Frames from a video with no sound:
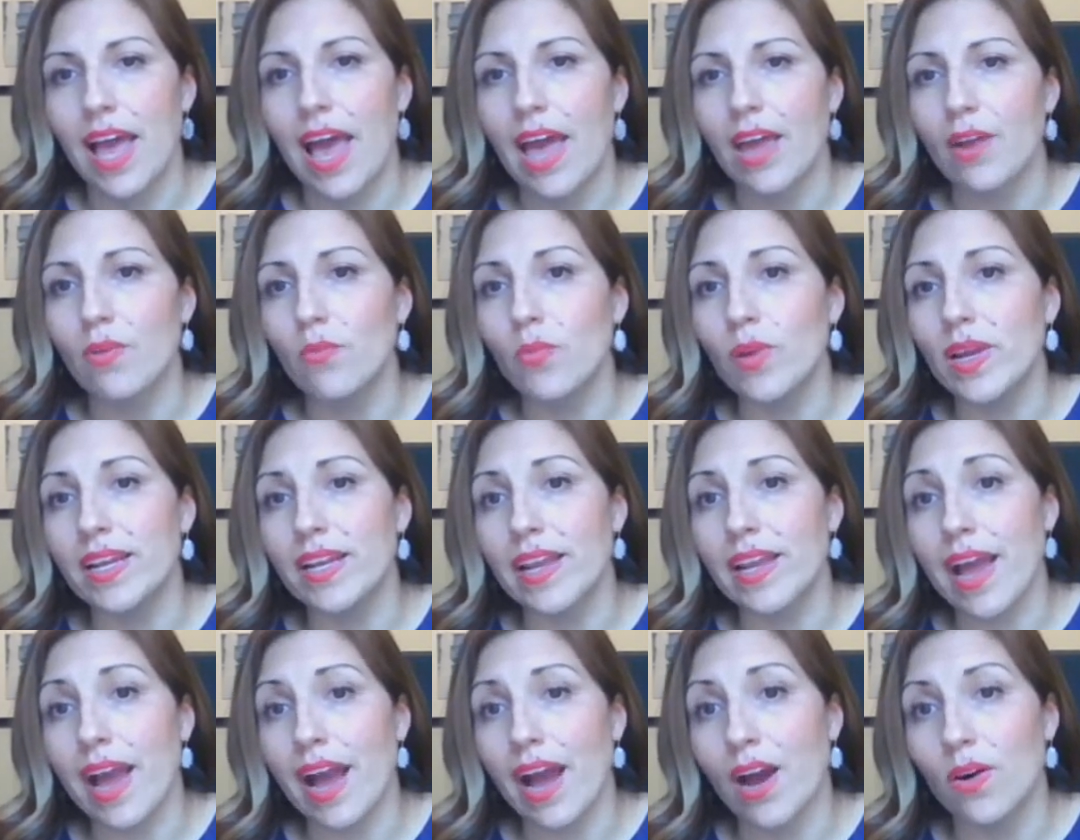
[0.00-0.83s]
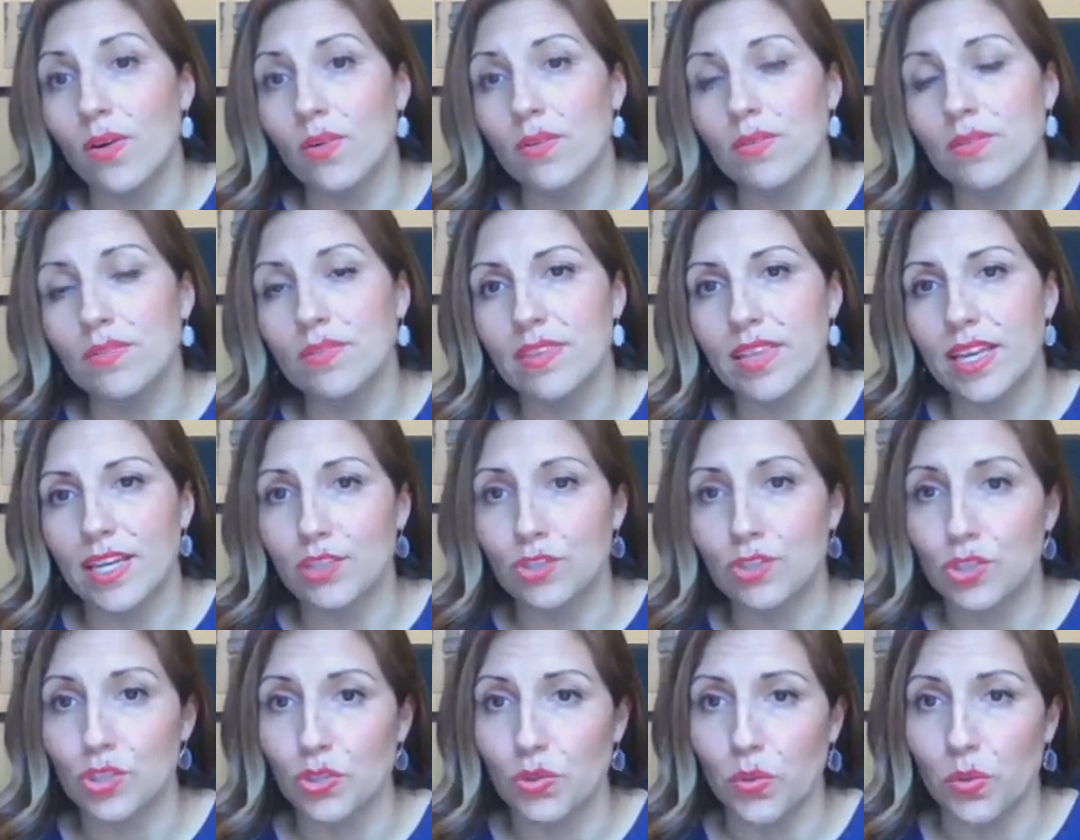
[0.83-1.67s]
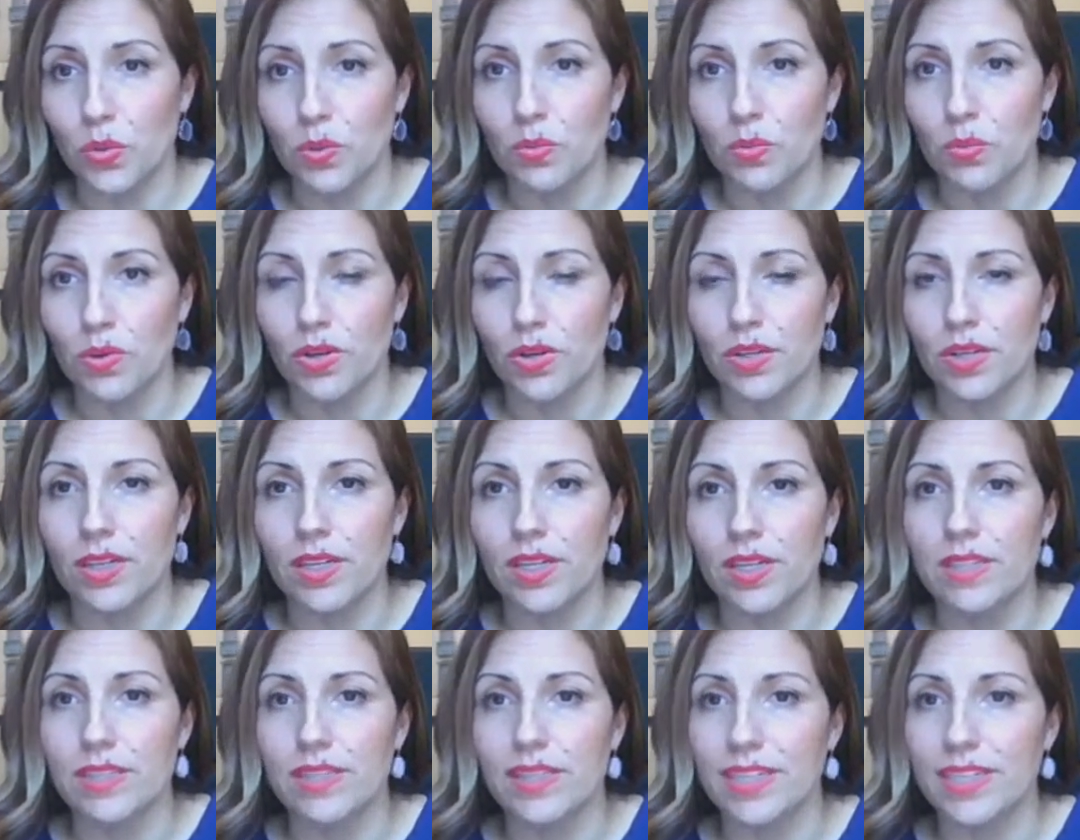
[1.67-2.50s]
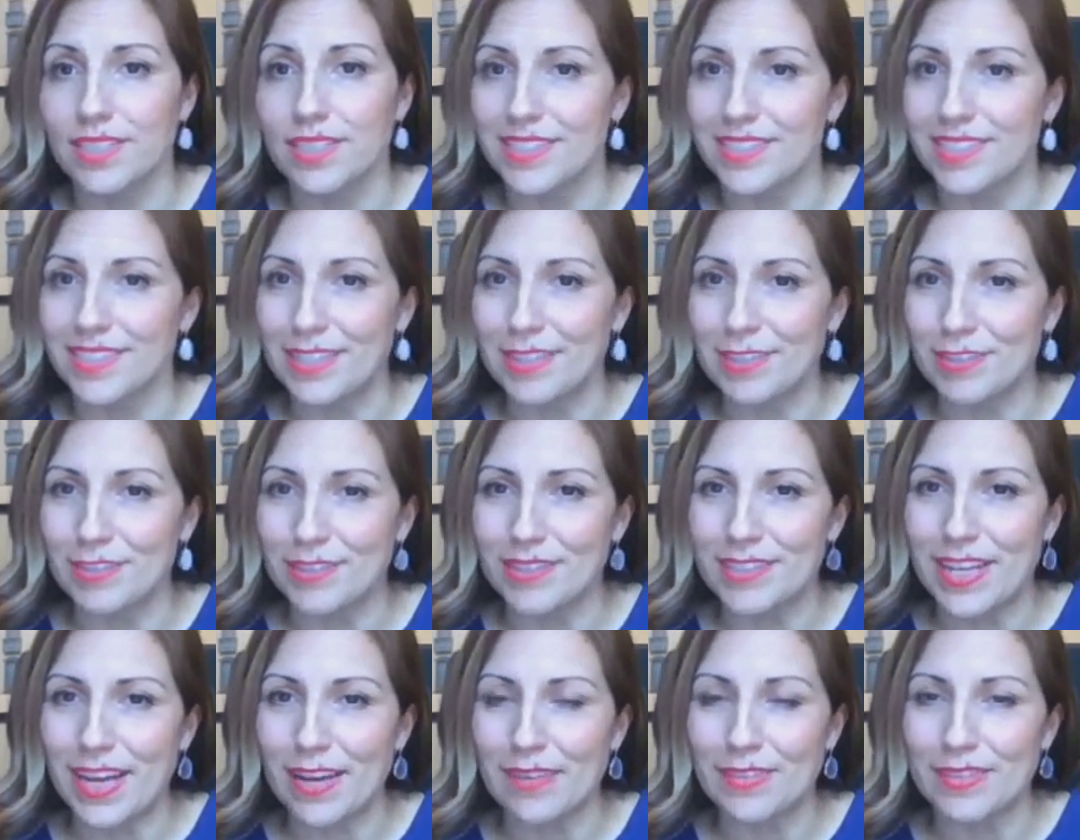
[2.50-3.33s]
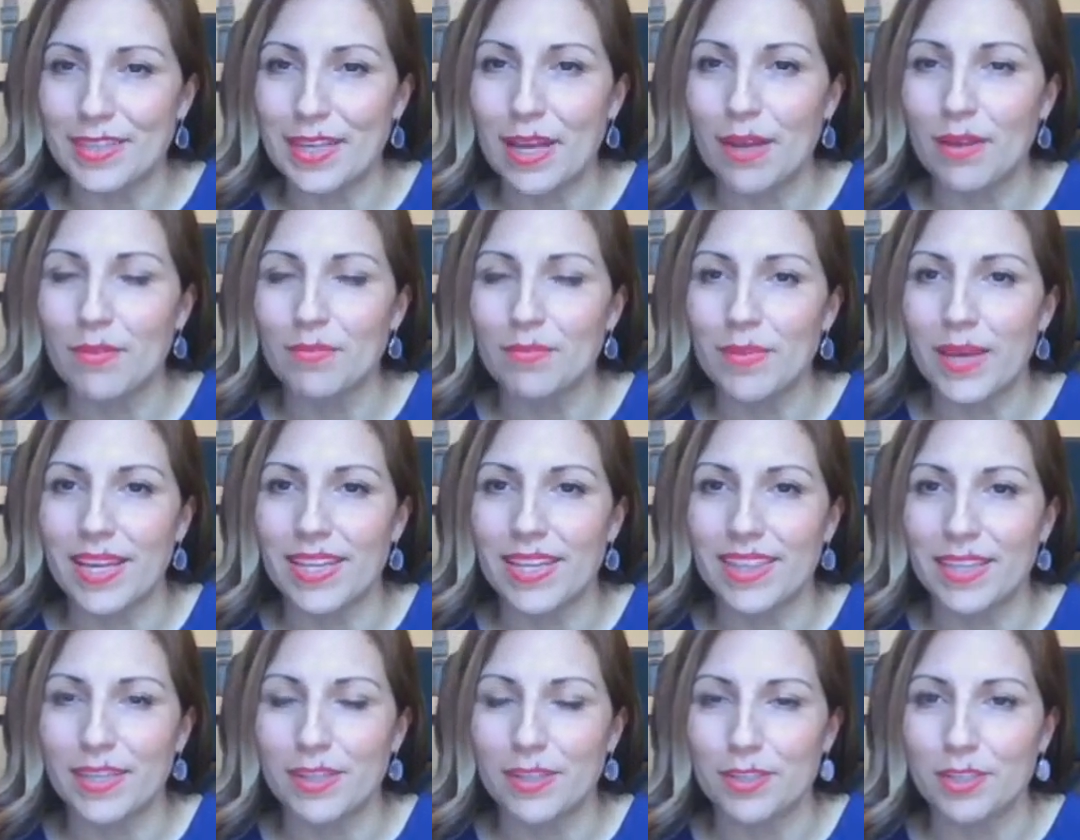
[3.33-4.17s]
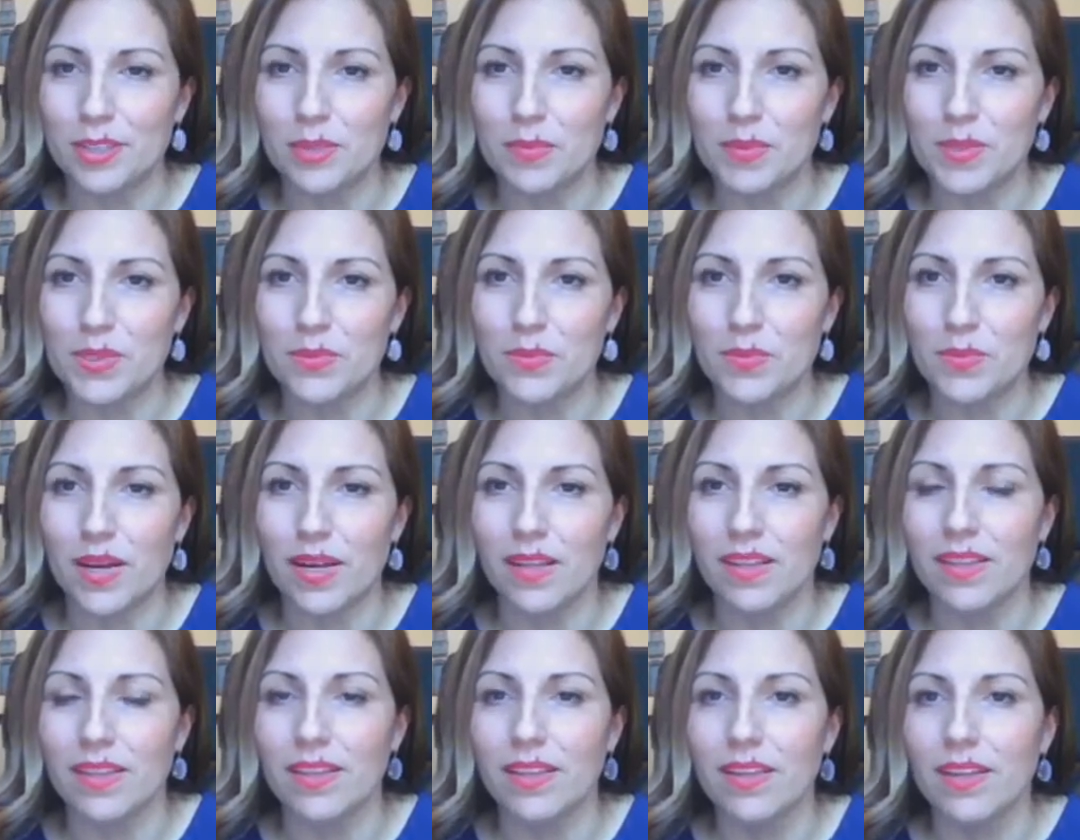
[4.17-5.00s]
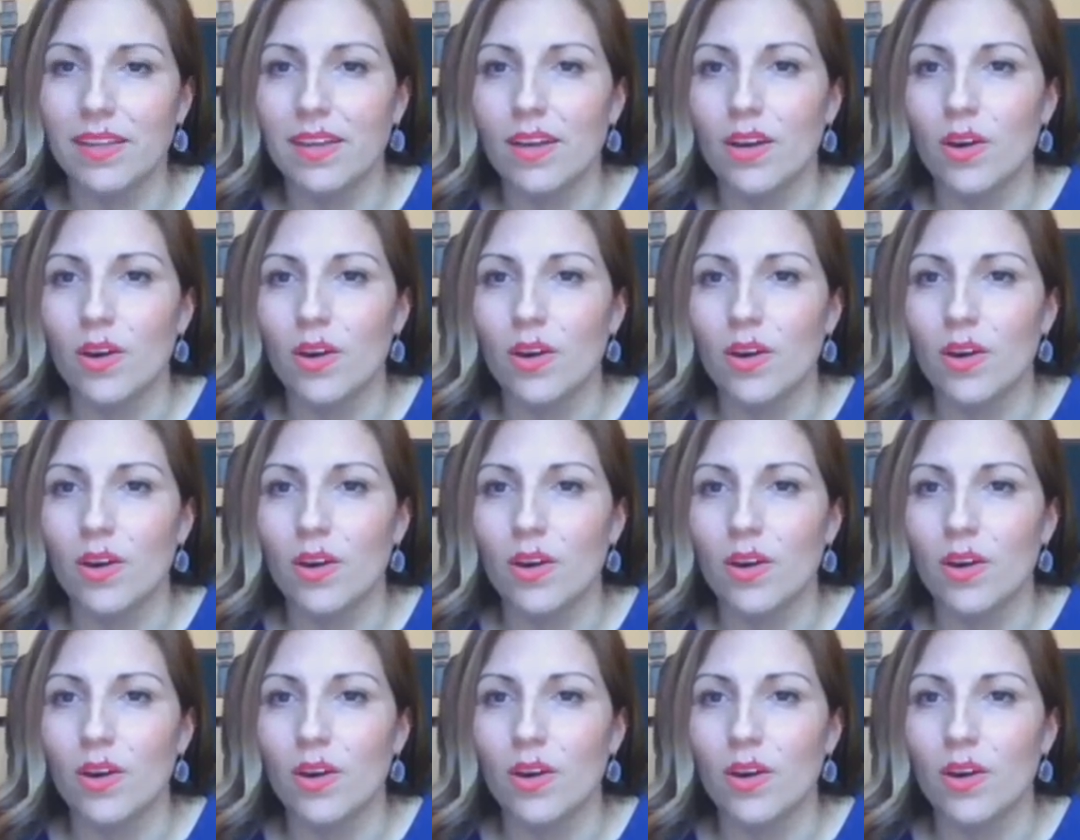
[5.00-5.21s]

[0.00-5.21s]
And we now, thanks to your work, thanks to Central Staff's help and leadership as well,